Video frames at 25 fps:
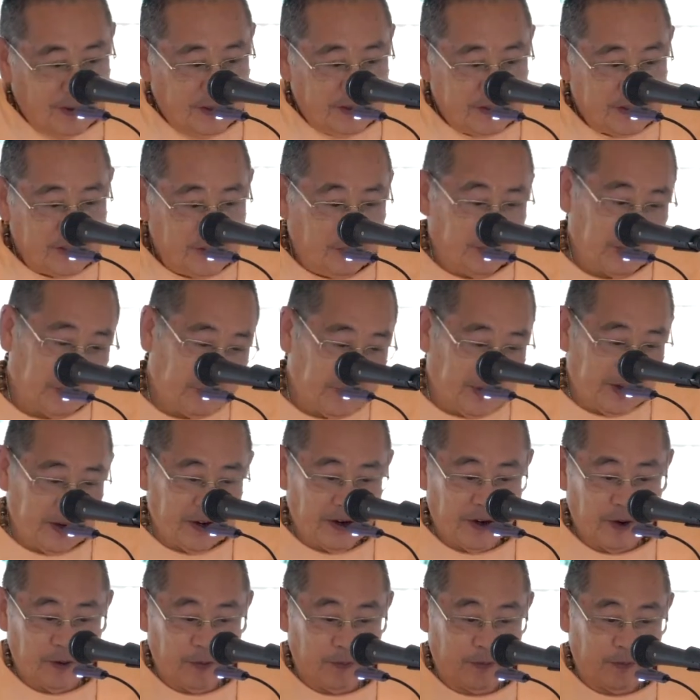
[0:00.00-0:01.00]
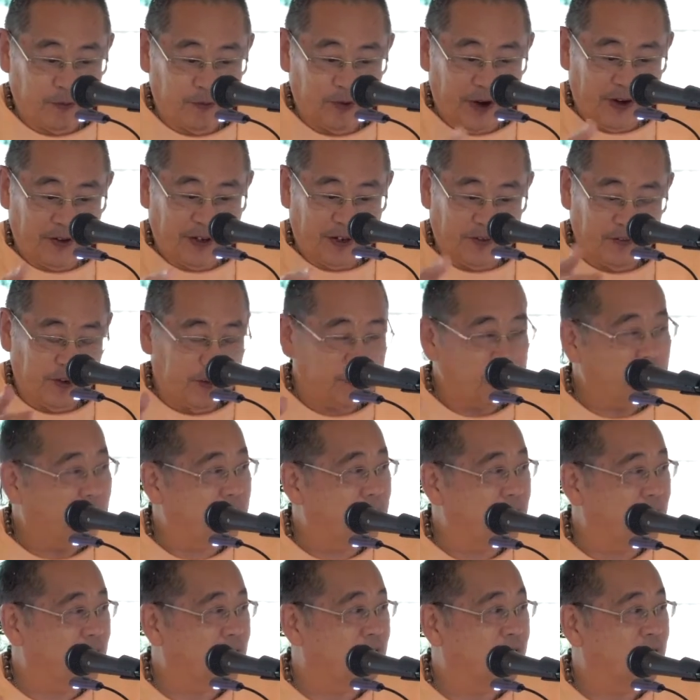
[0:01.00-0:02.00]
So we pay our rent every
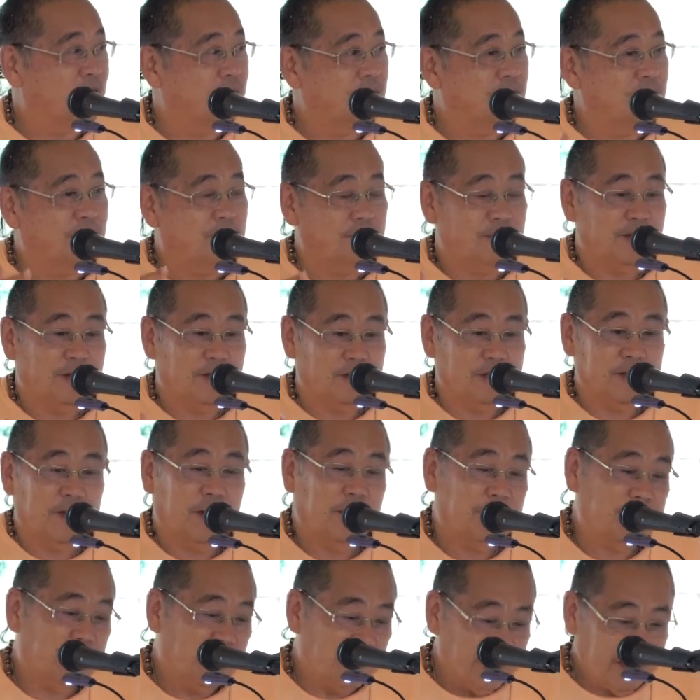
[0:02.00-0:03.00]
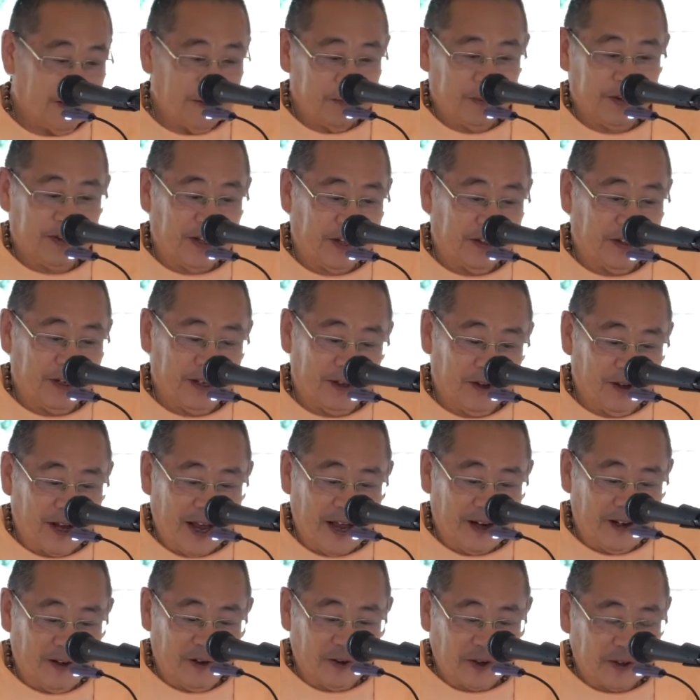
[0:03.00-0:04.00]
month and then goes on. But then the
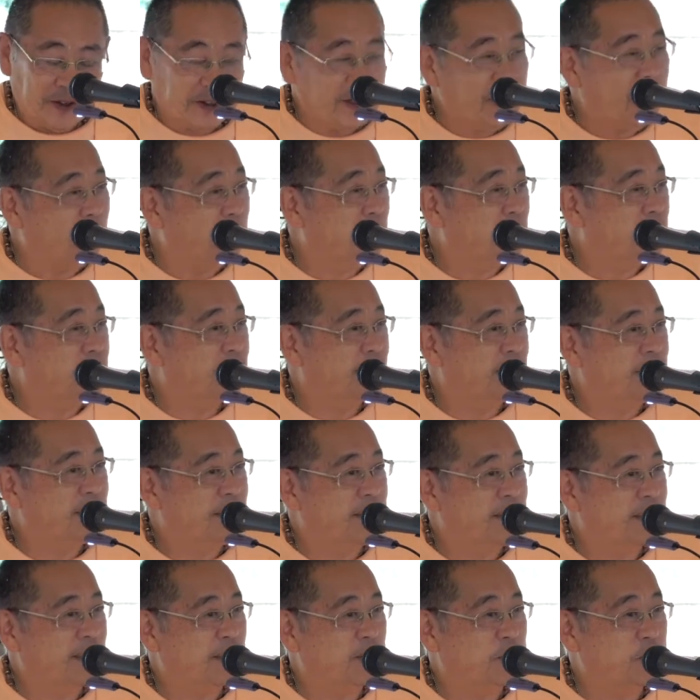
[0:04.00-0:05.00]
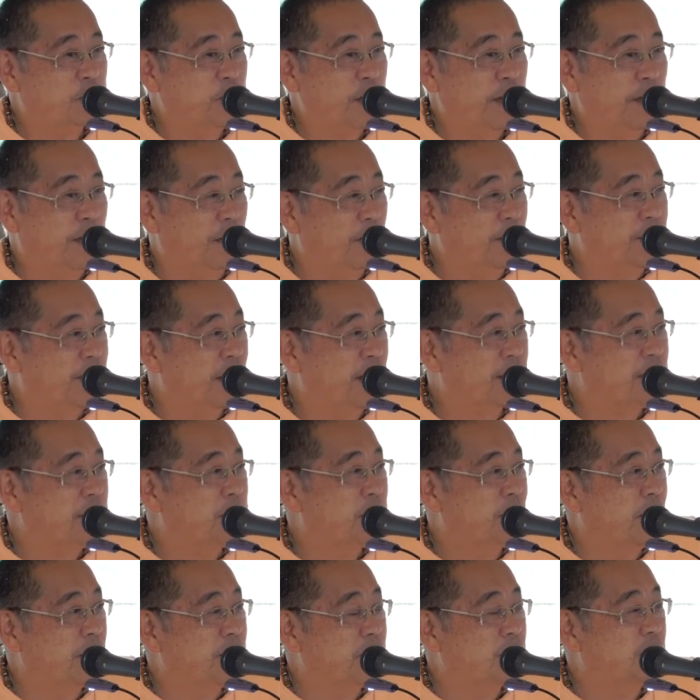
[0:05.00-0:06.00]
landlord comes and he says, Well,
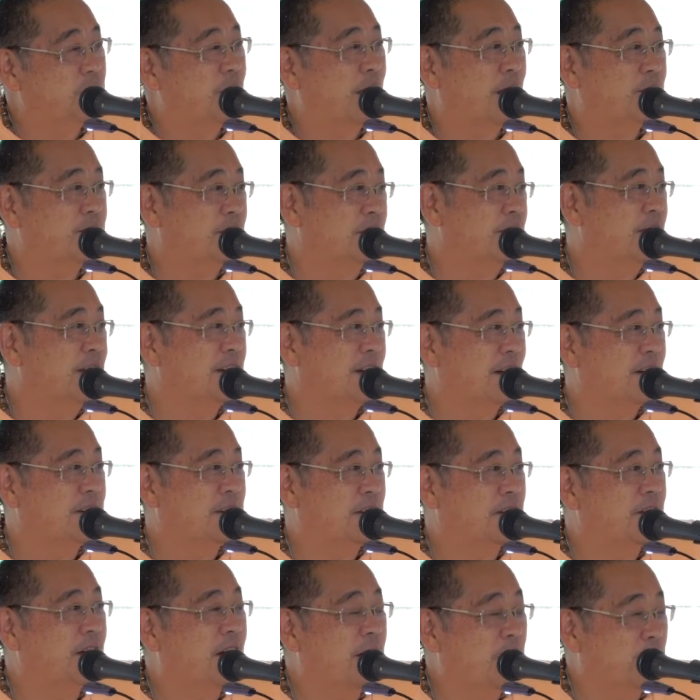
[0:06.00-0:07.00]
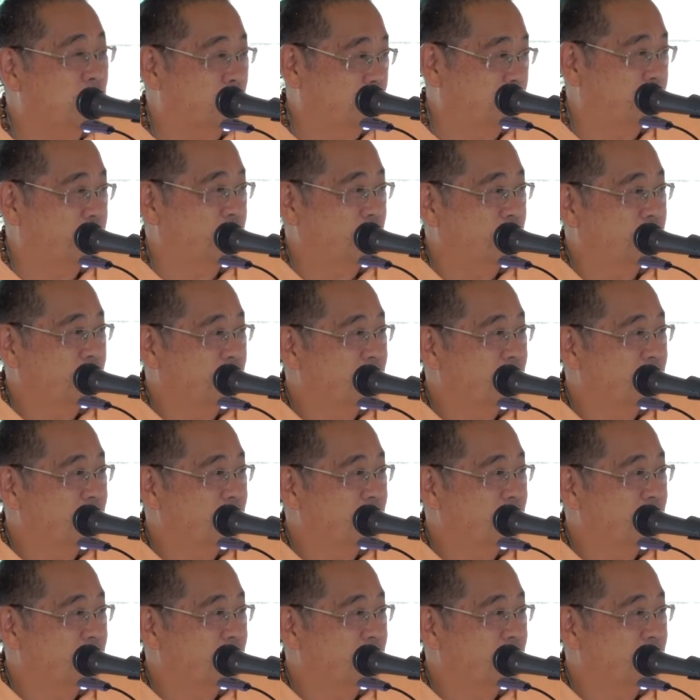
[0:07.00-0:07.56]
next month you have to get out of your house.